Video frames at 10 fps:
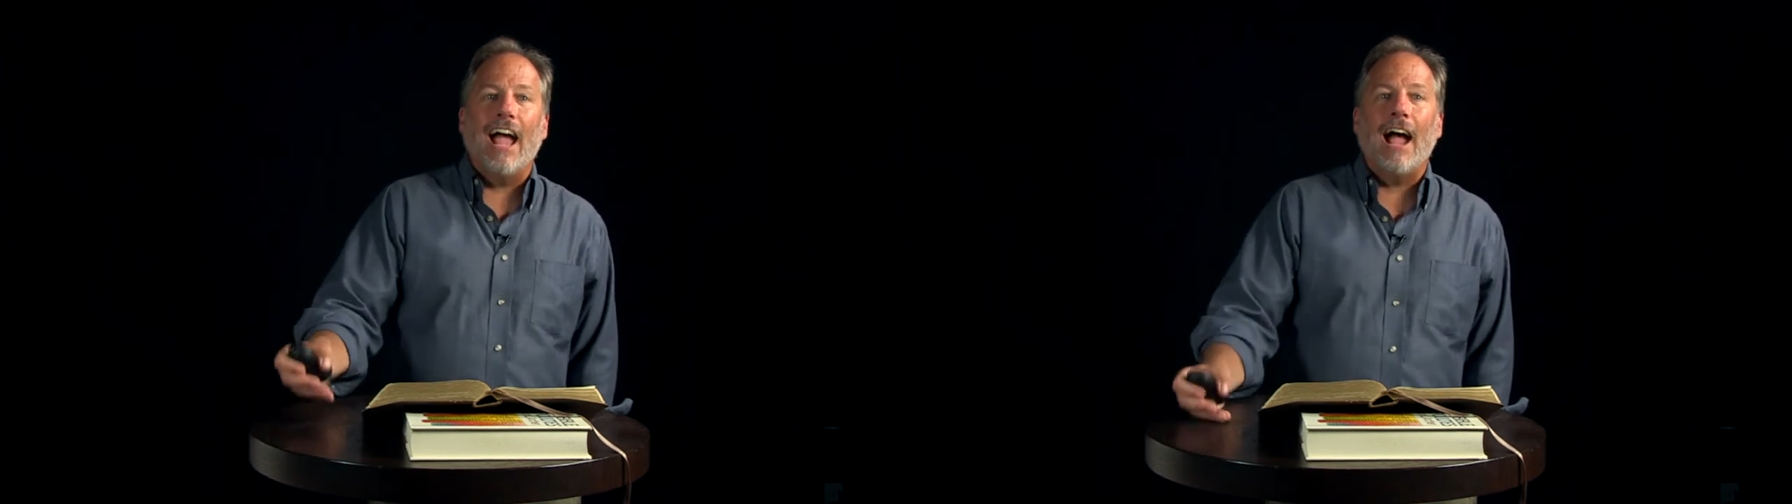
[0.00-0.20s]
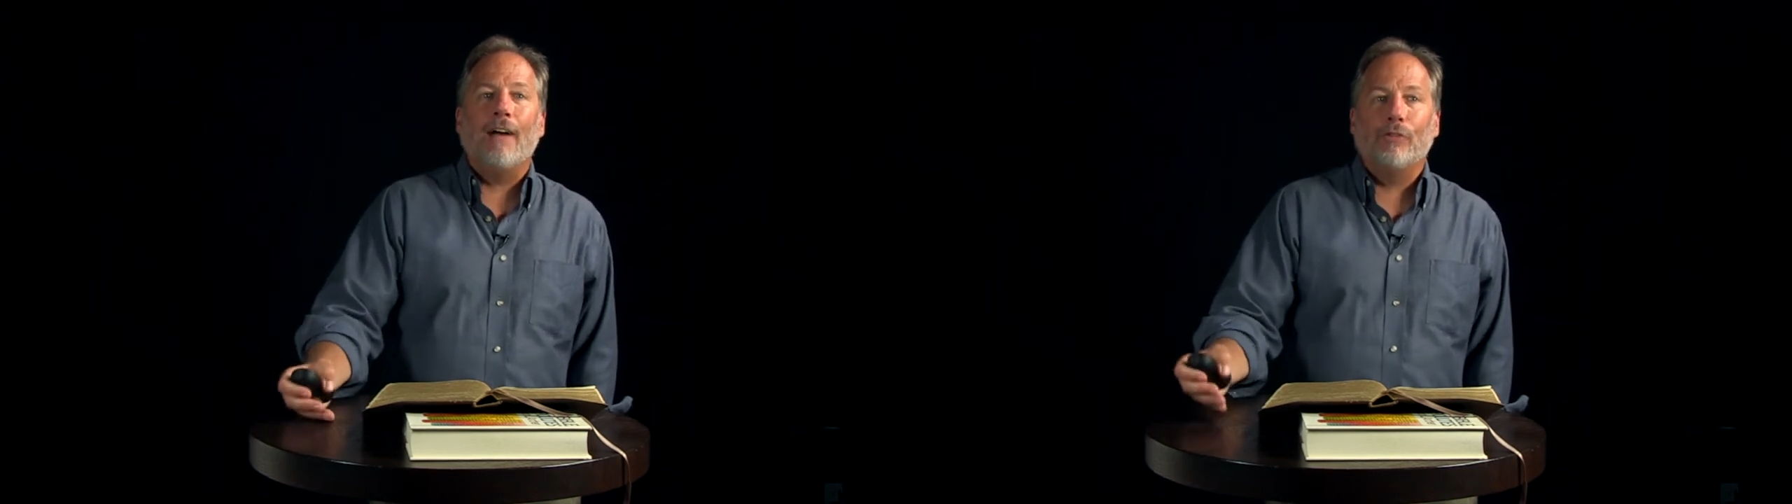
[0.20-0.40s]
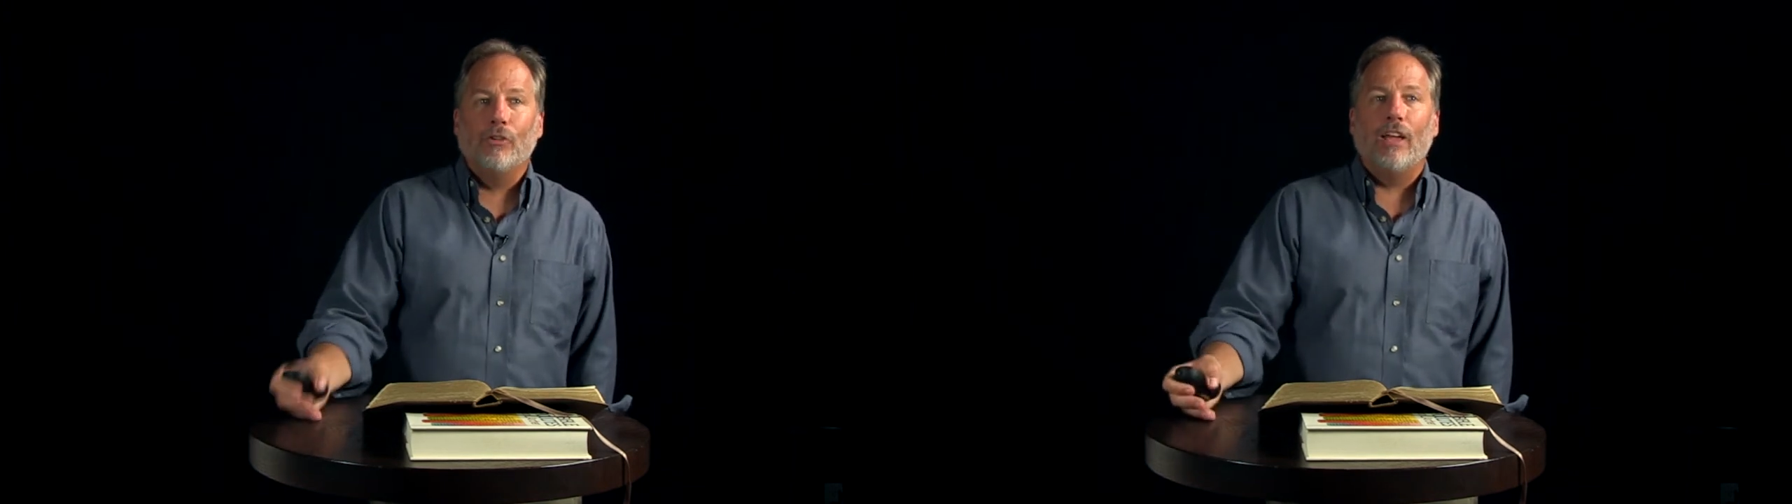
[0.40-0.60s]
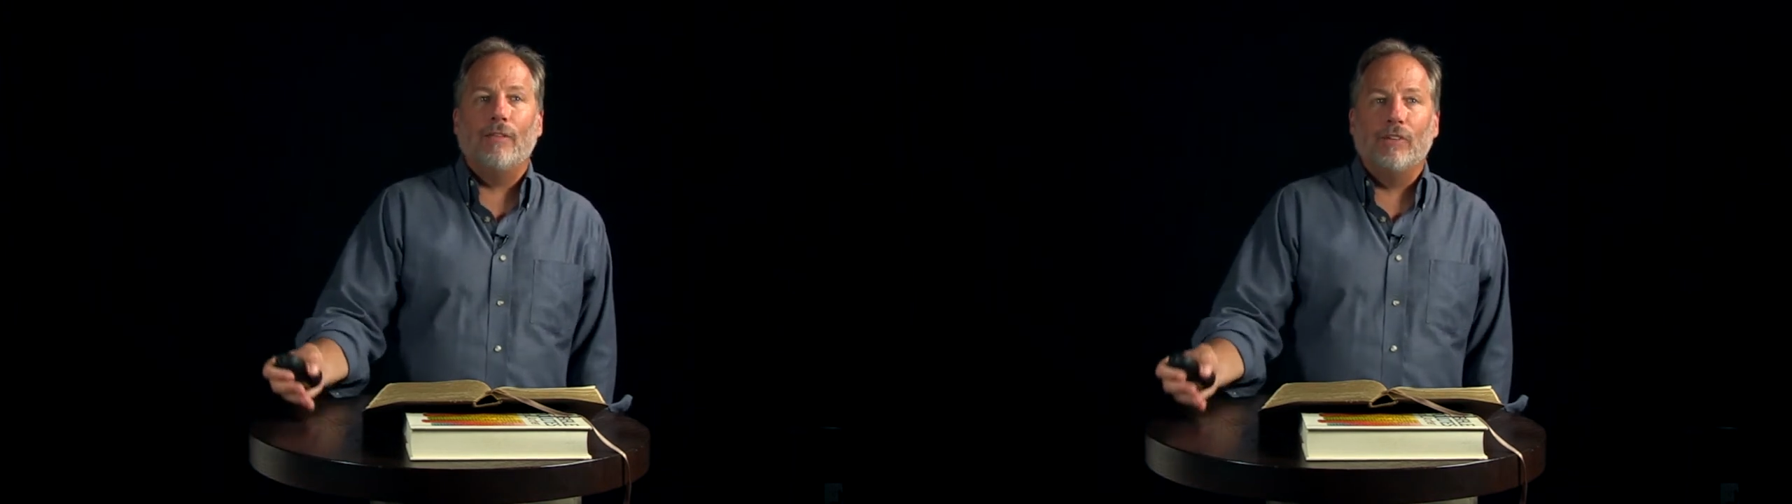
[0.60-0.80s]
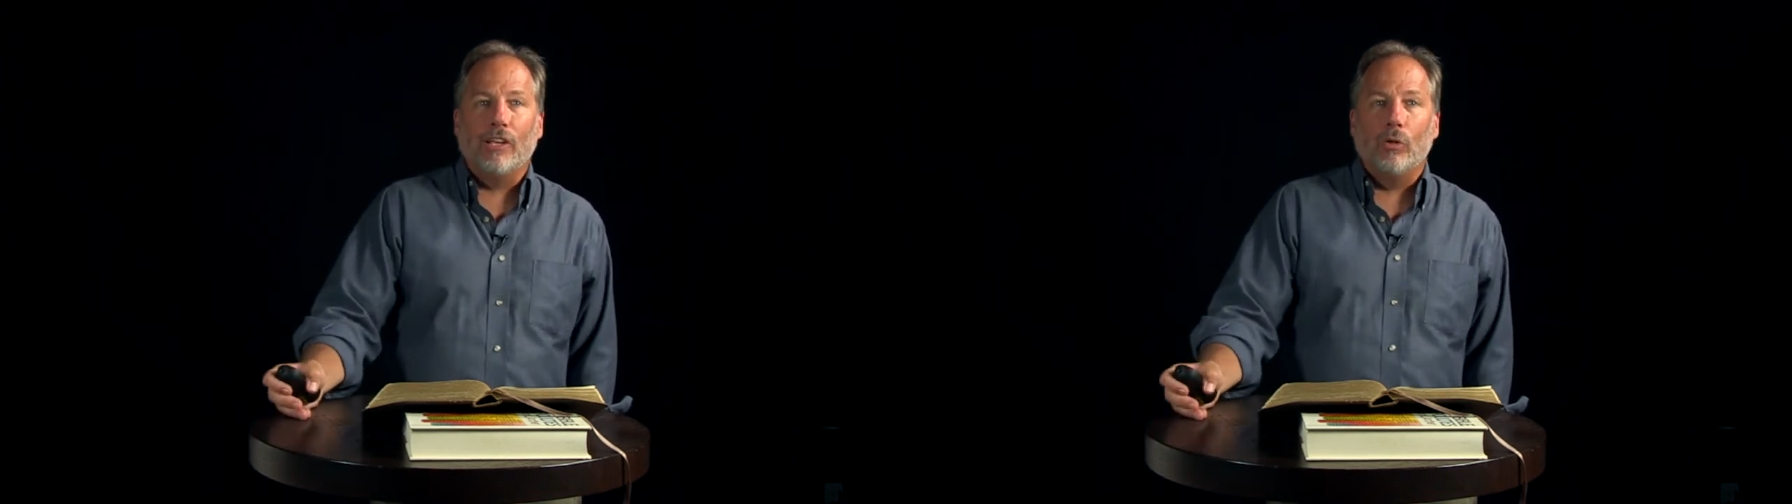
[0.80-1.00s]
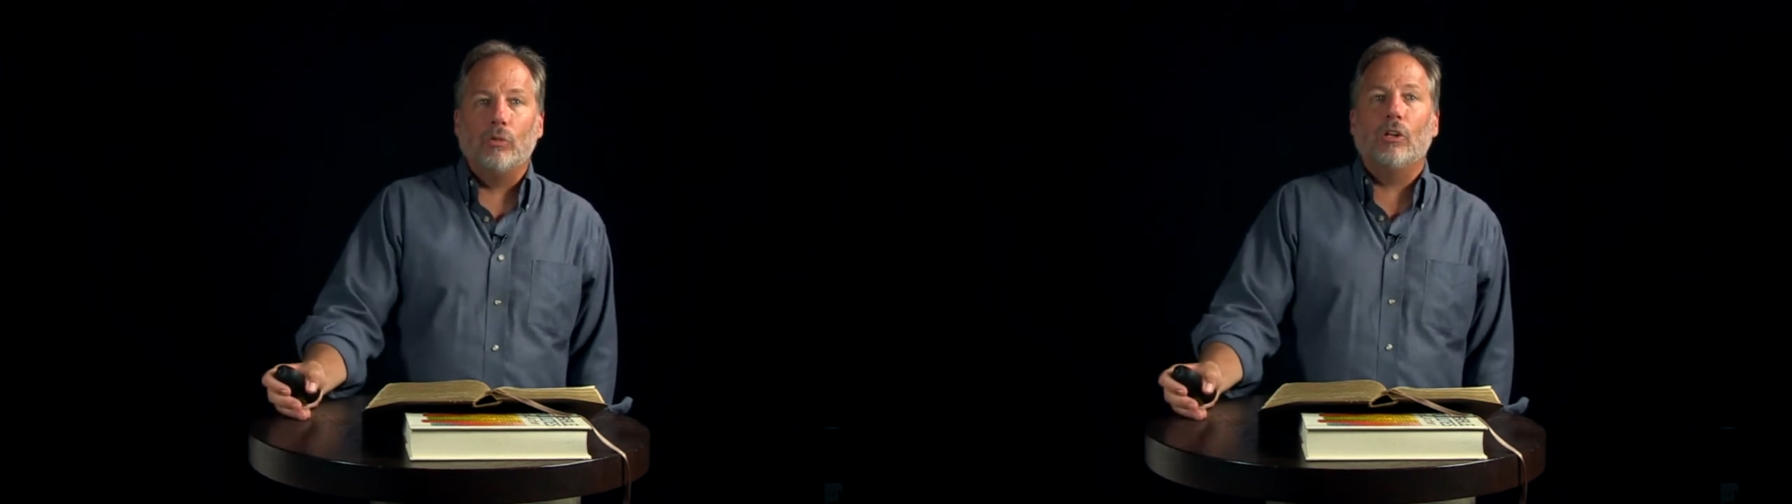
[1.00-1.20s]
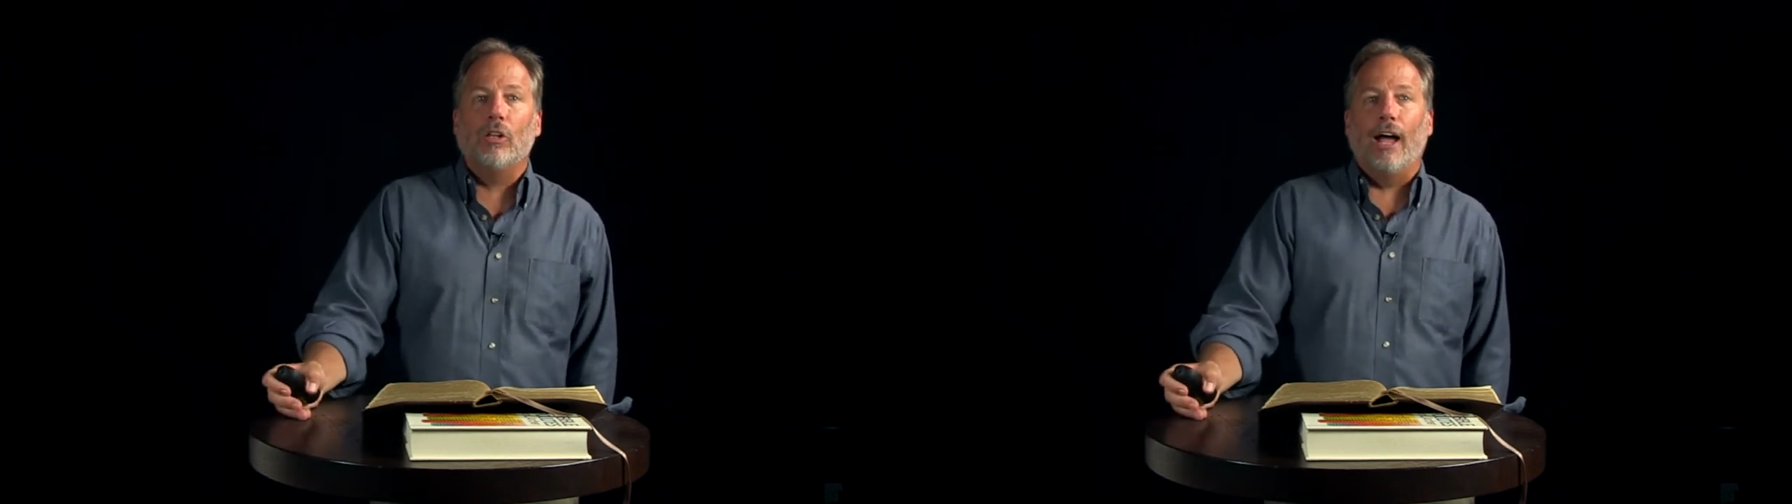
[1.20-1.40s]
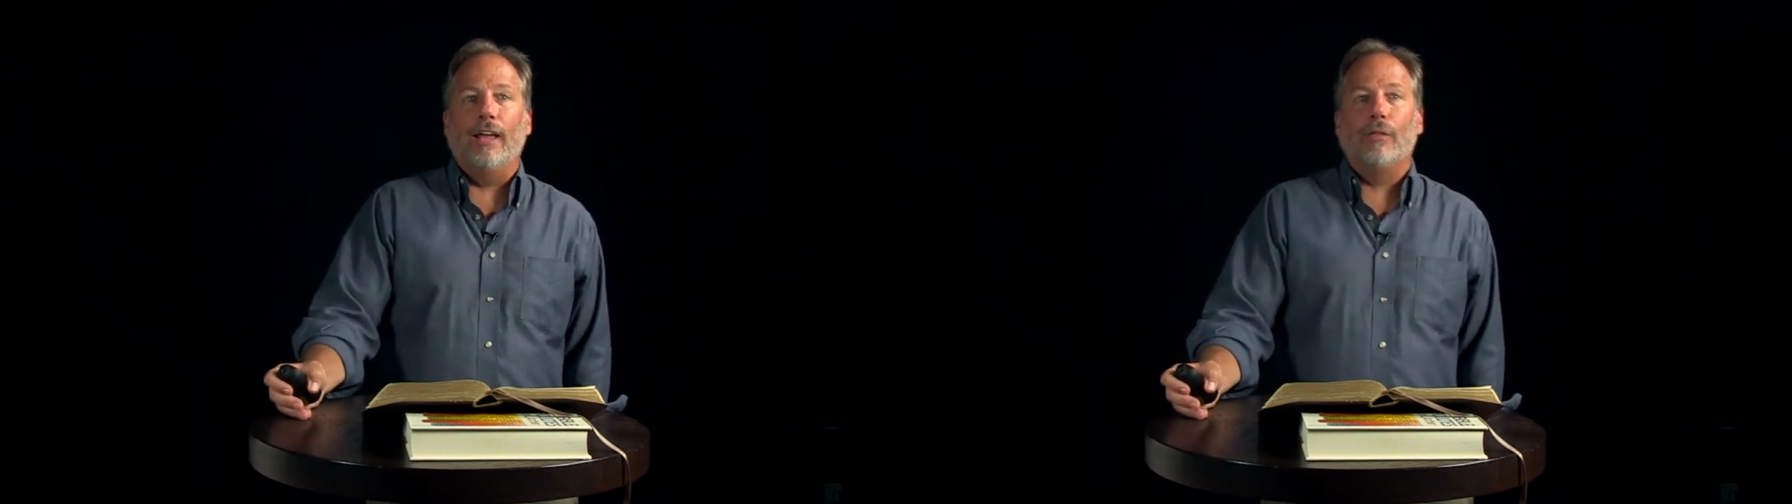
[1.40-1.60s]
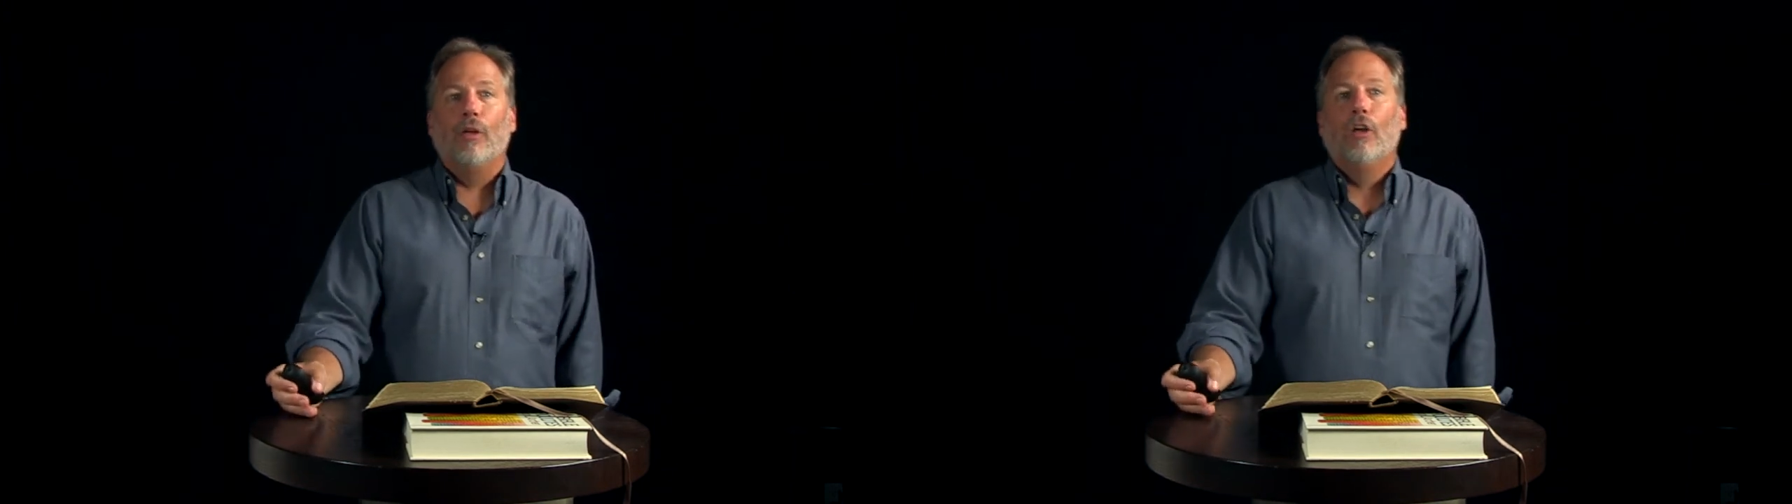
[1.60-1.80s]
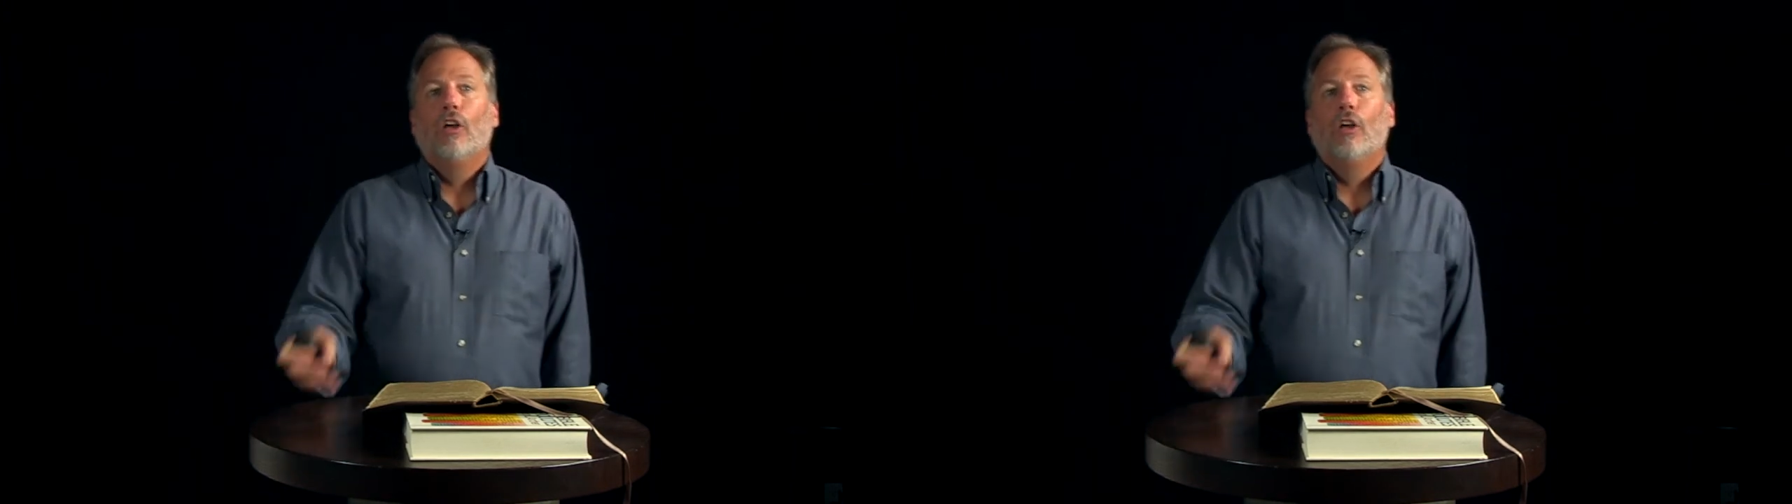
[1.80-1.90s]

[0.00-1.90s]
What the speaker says: after David killed Goliath,